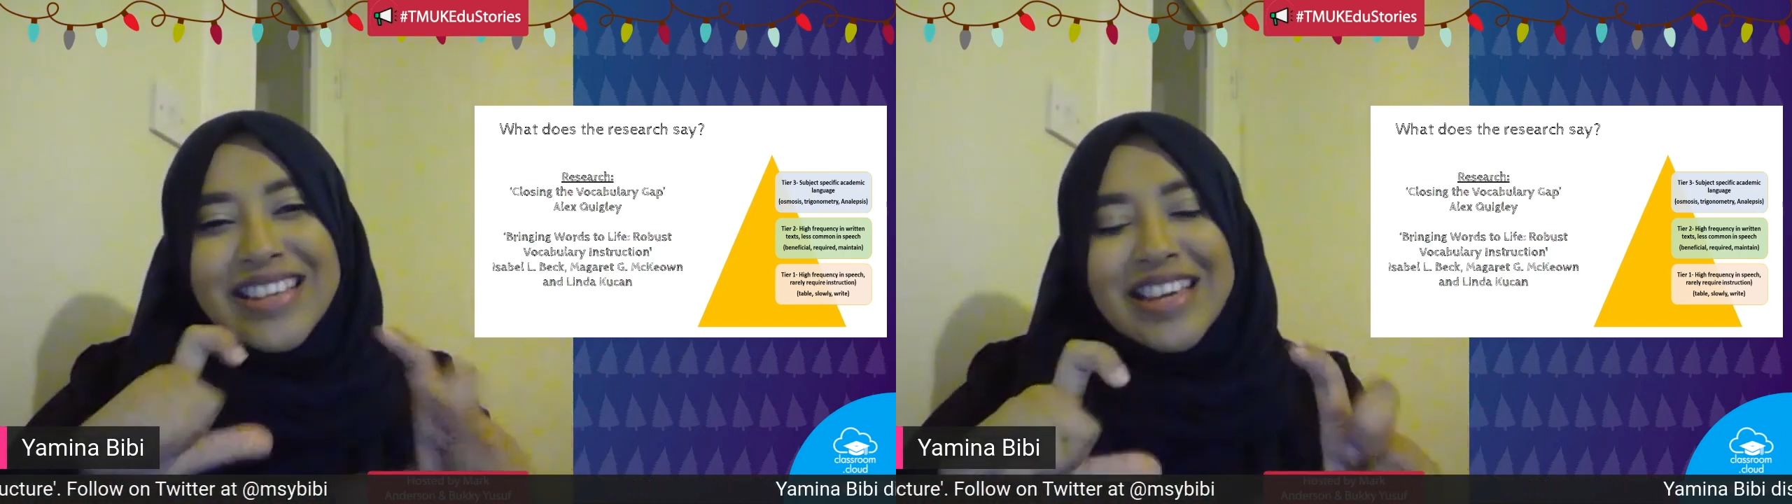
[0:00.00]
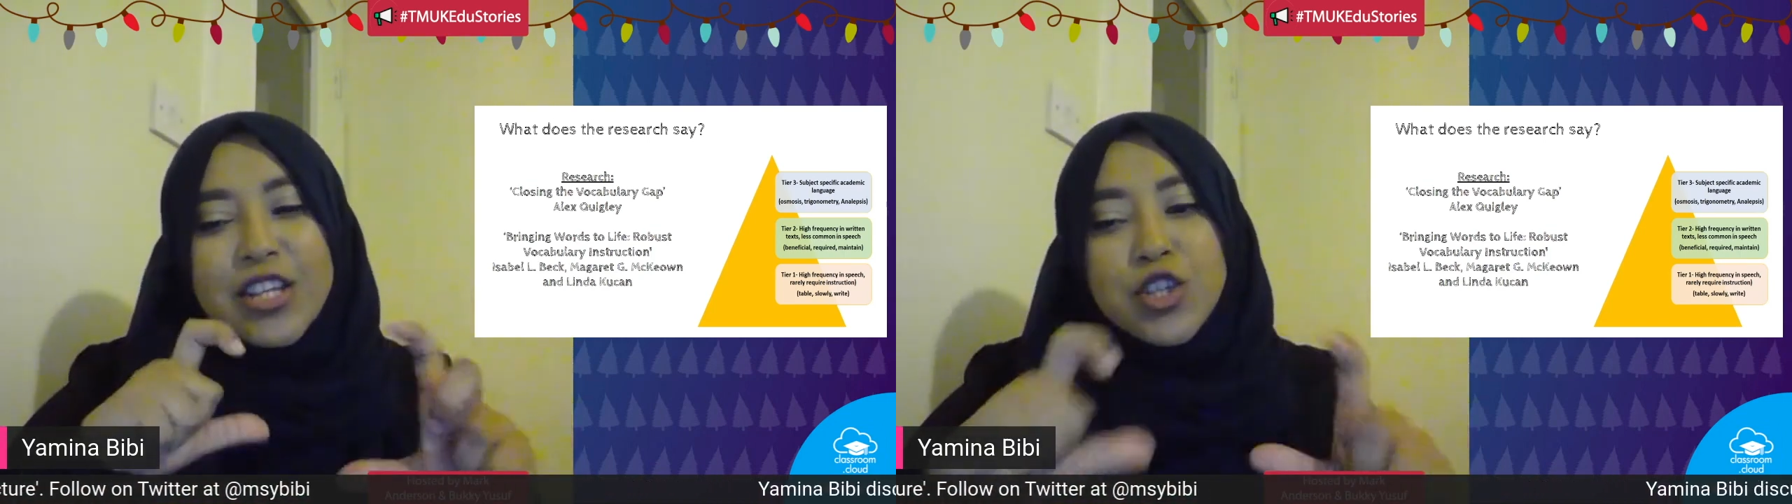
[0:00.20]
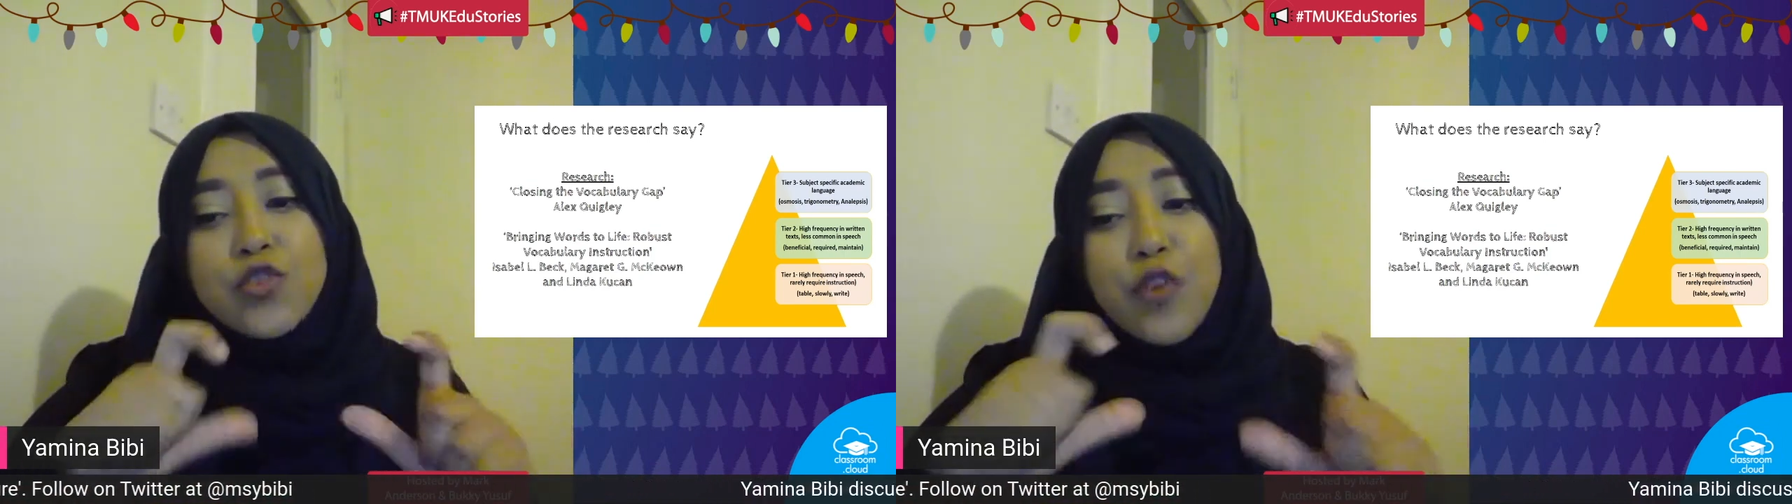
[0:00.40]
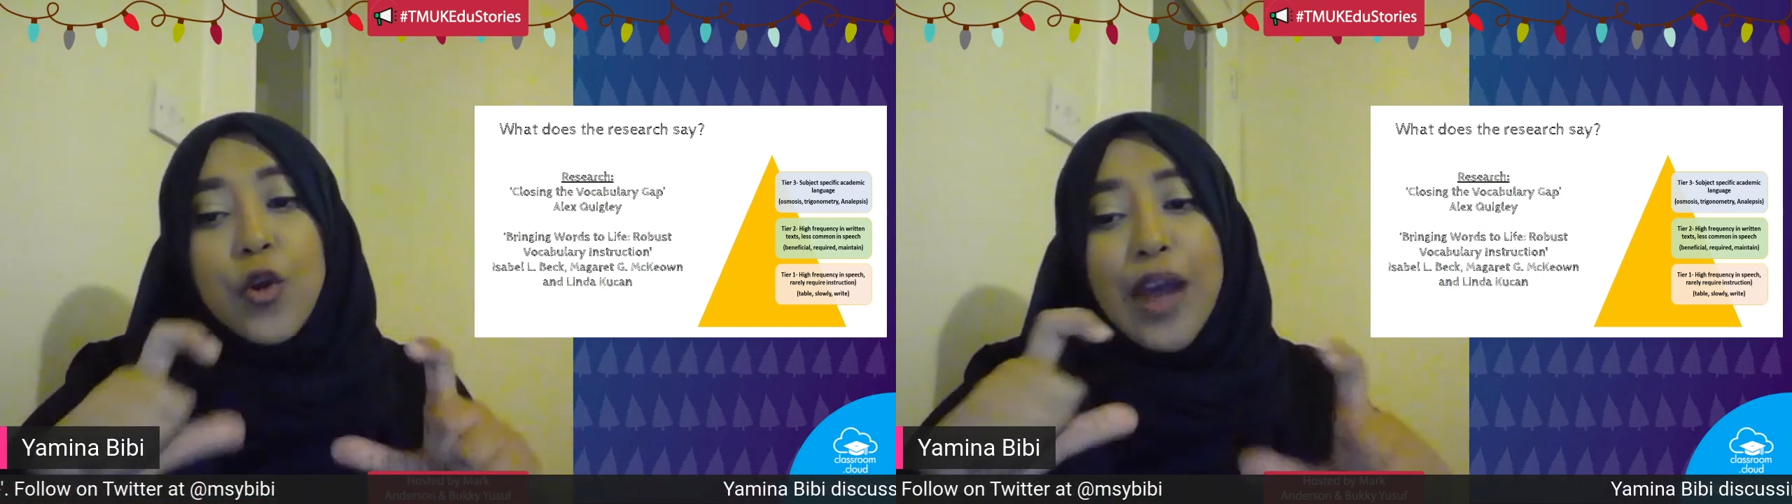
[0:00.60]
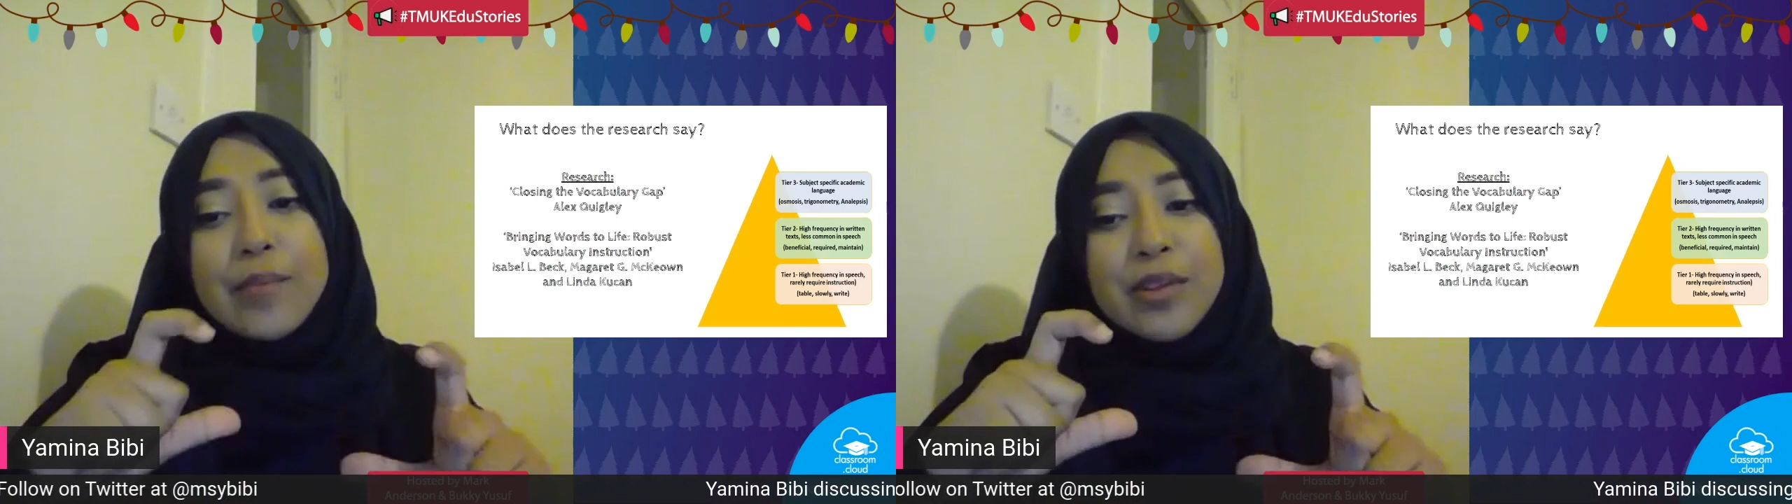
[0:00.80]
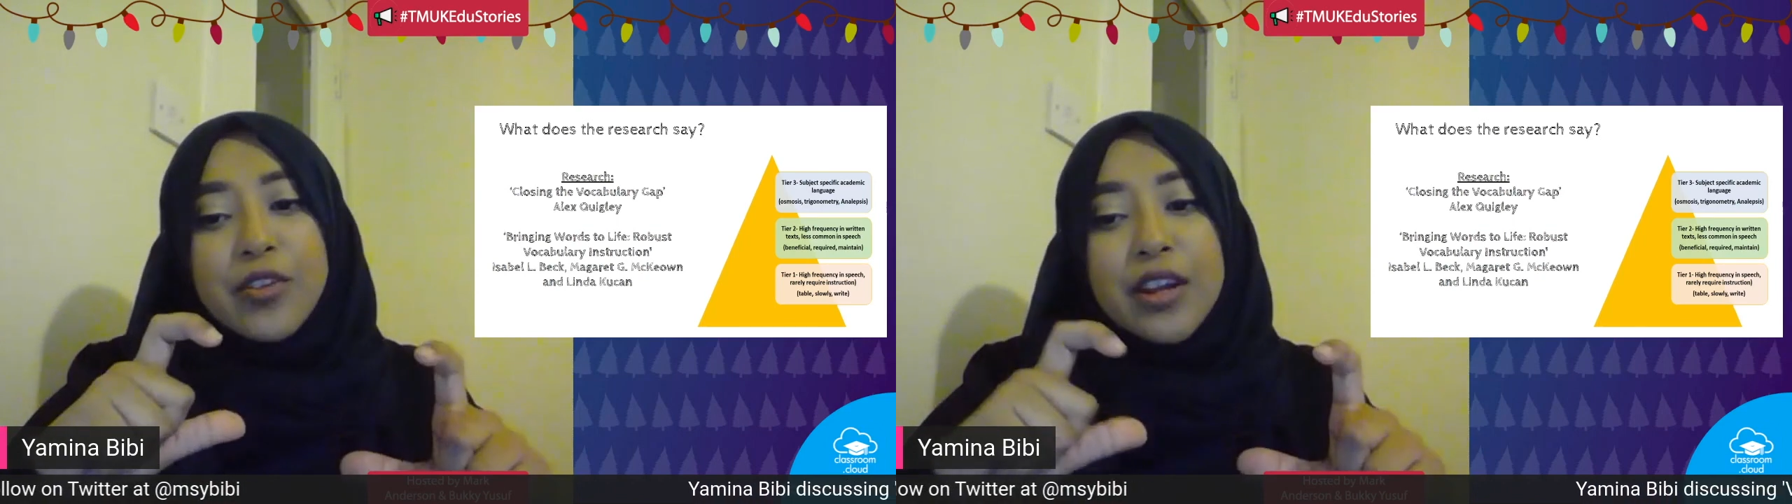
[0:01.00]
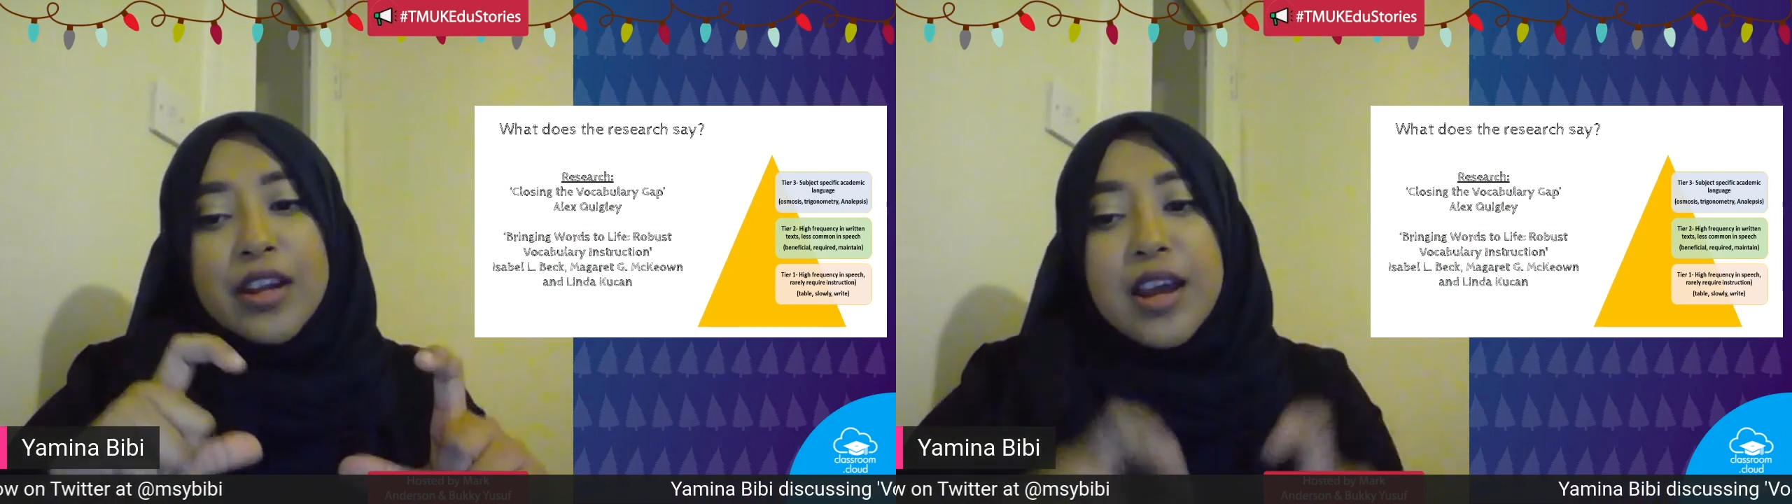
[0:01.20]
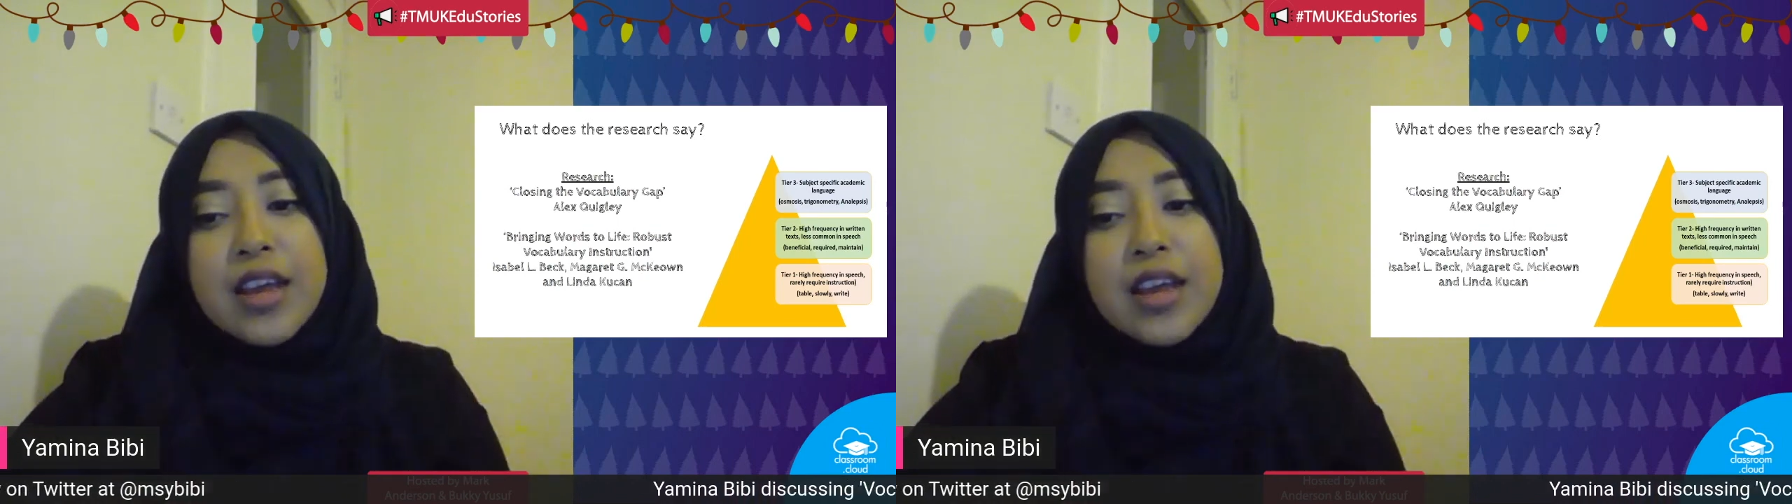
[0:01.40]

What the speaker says: tier two vocabulary,